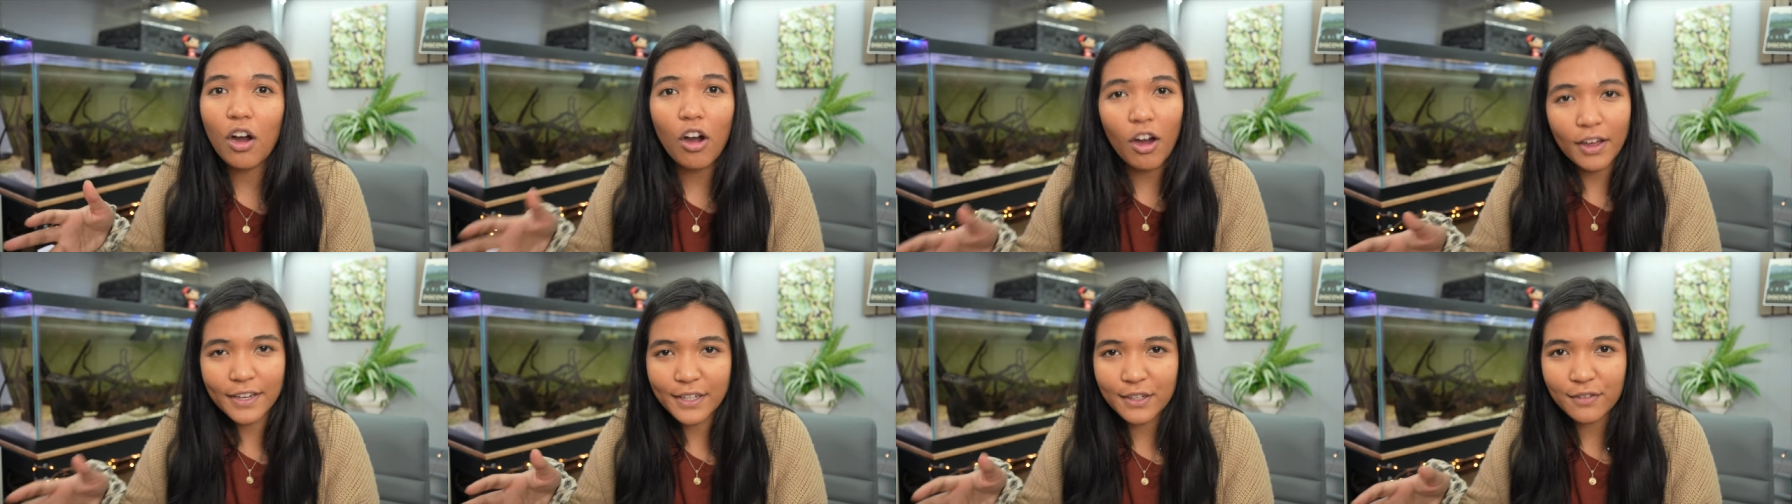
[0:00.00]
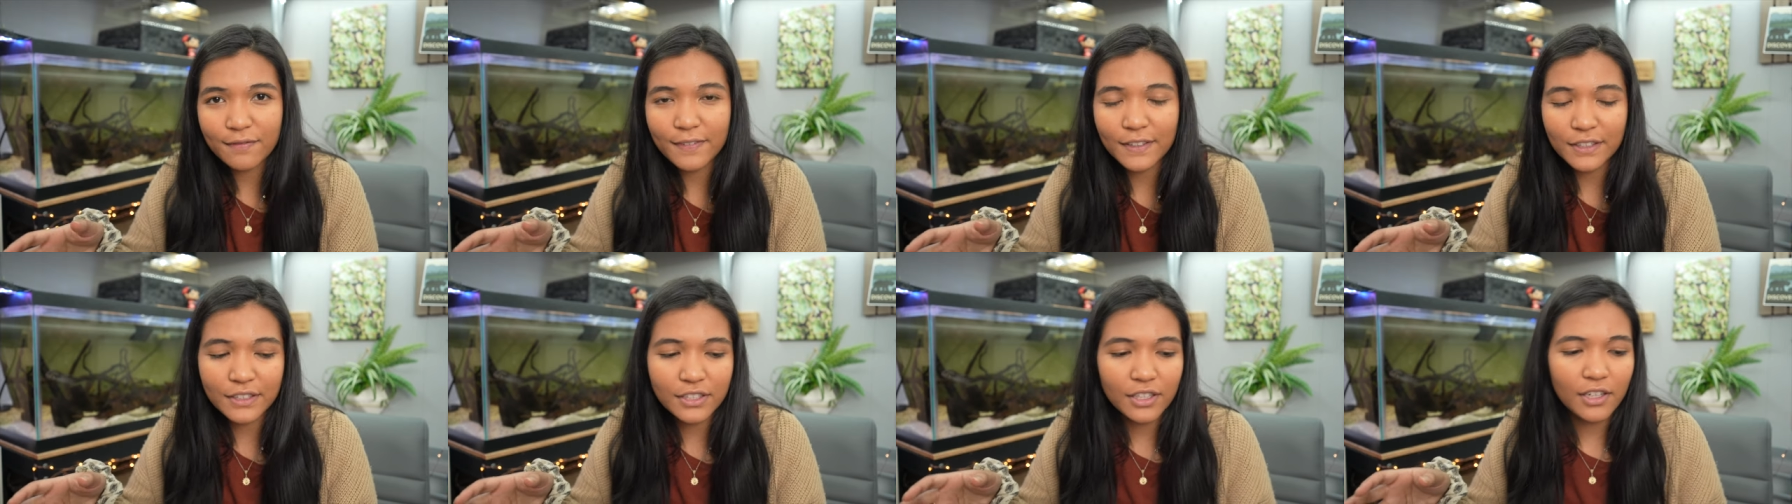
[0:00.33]
on your
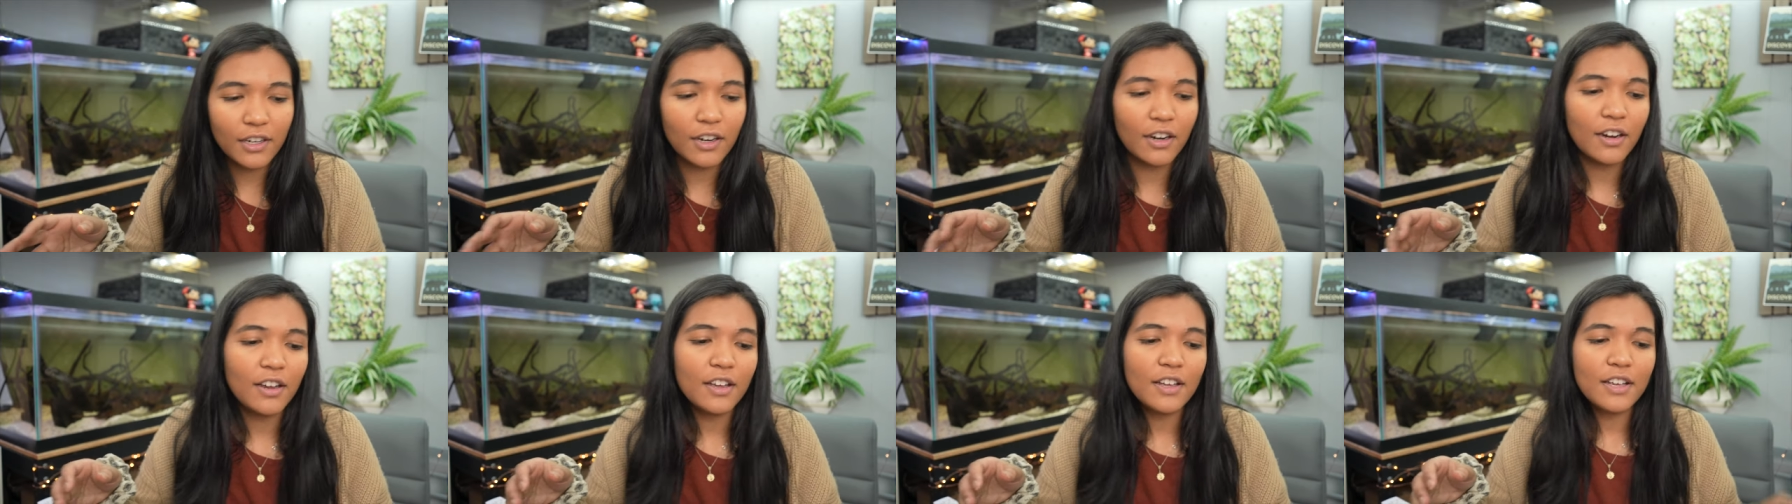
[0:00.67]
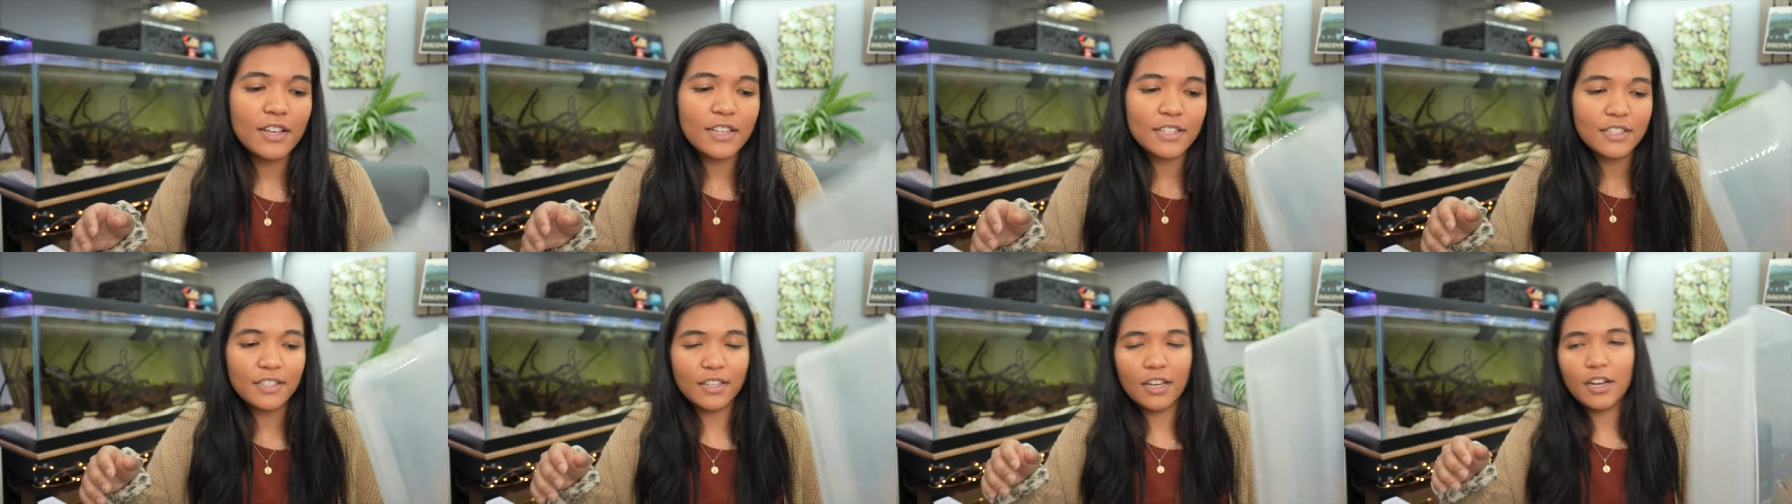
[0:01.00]
filter.
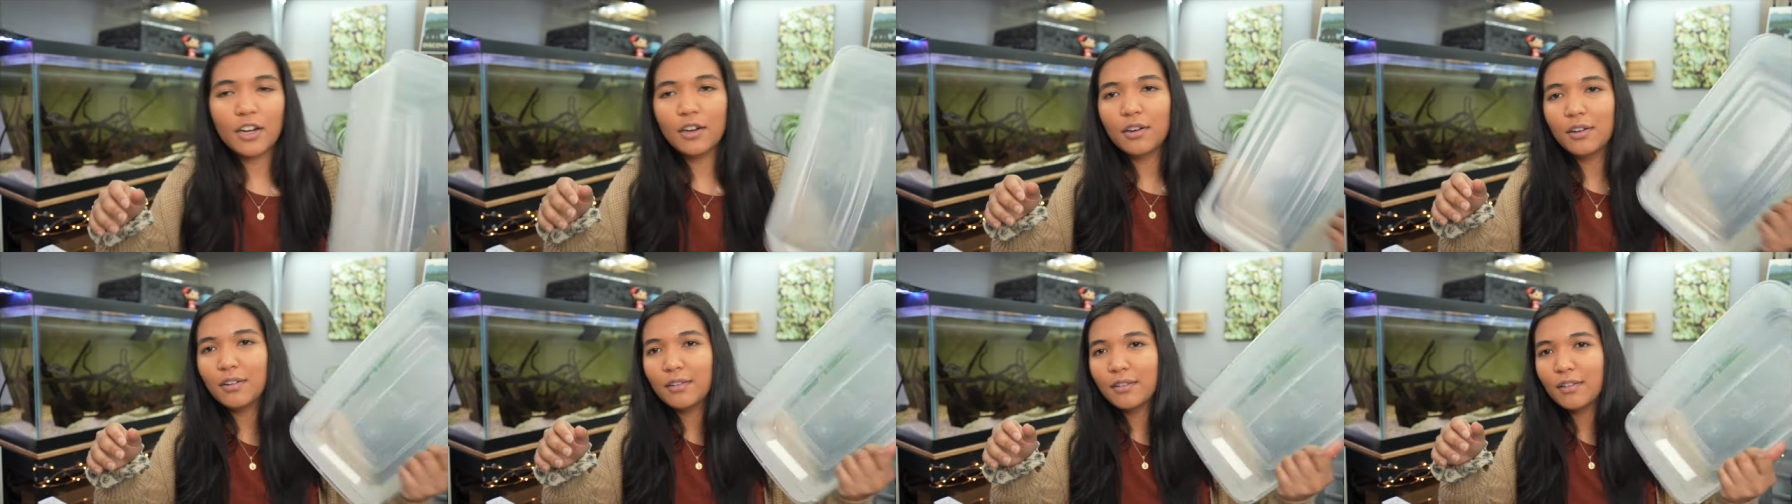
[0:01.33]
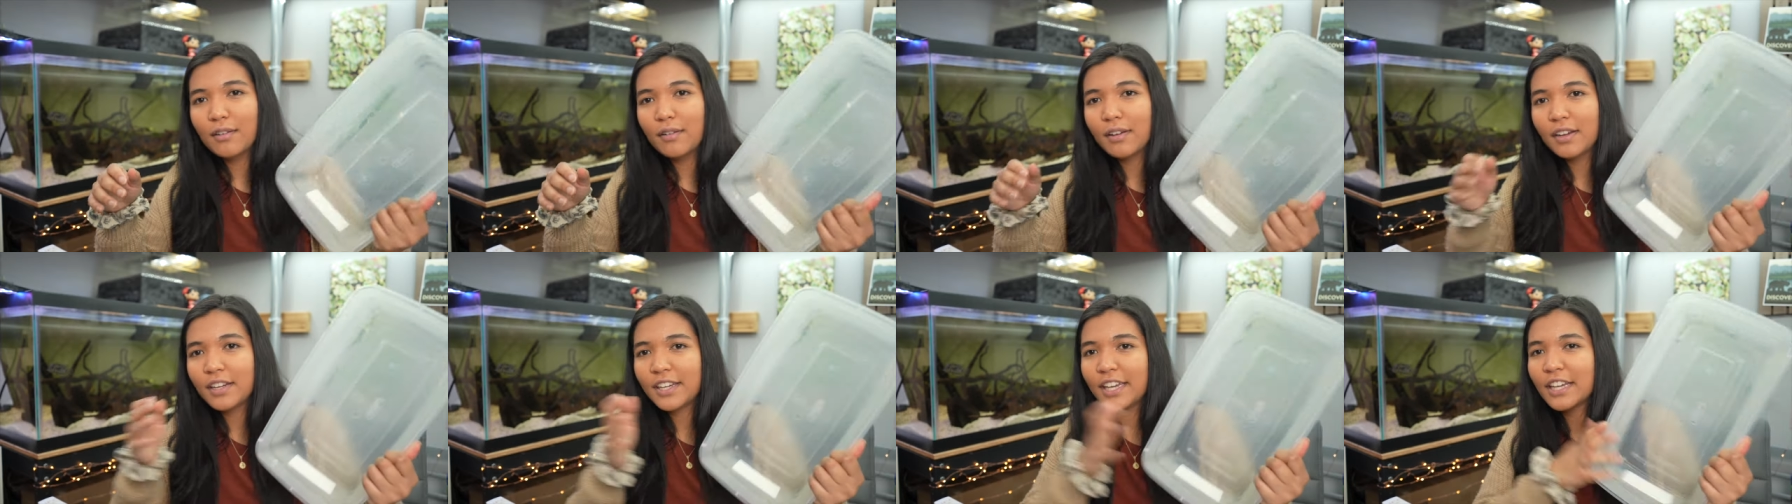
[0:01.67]
So
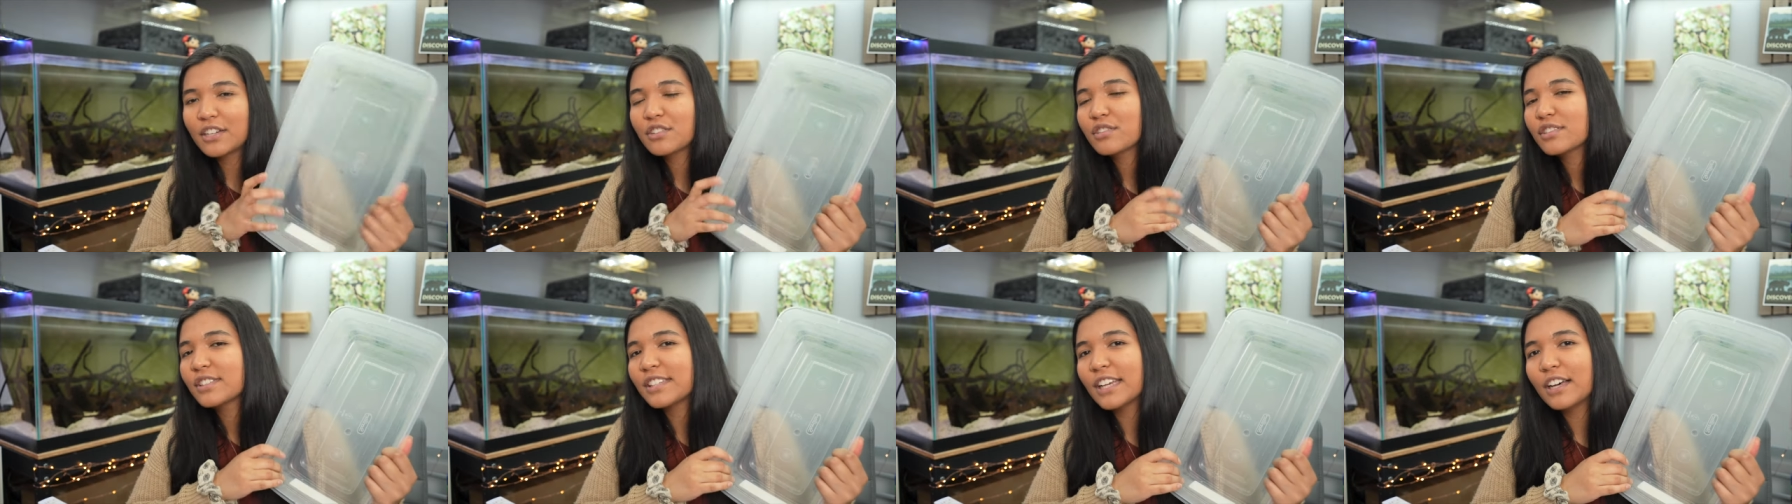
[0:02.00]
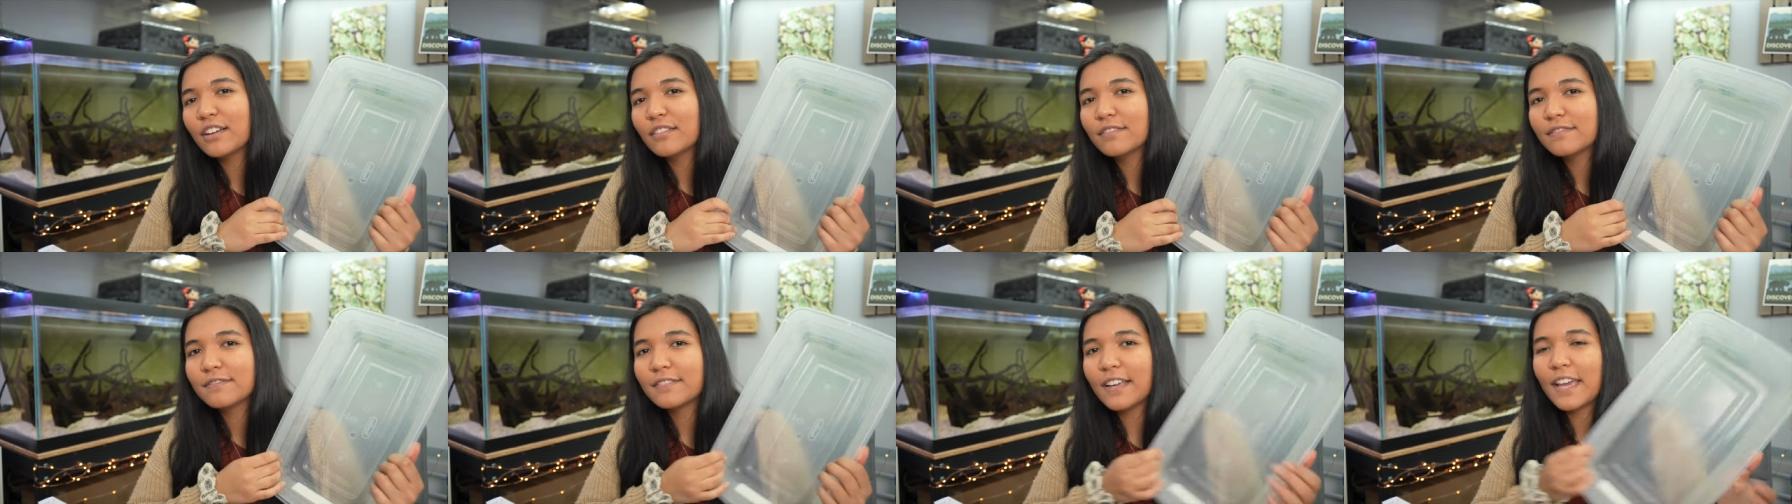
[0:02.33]
get
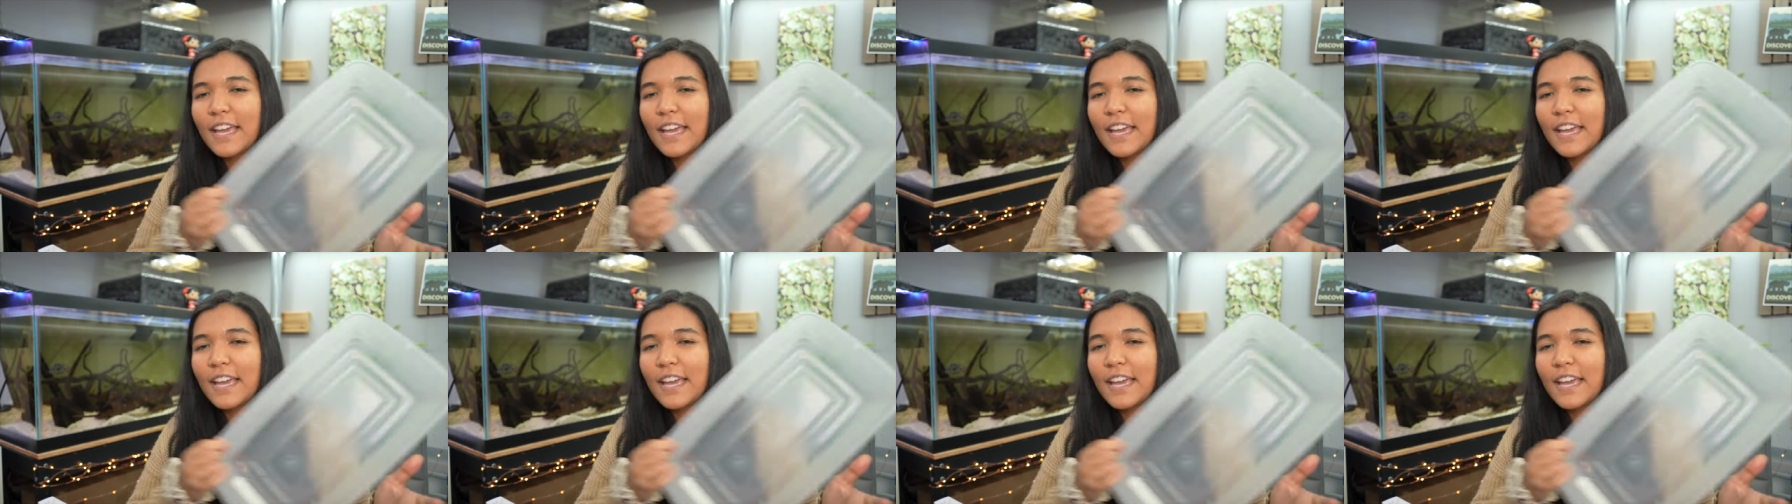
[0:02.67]
yourself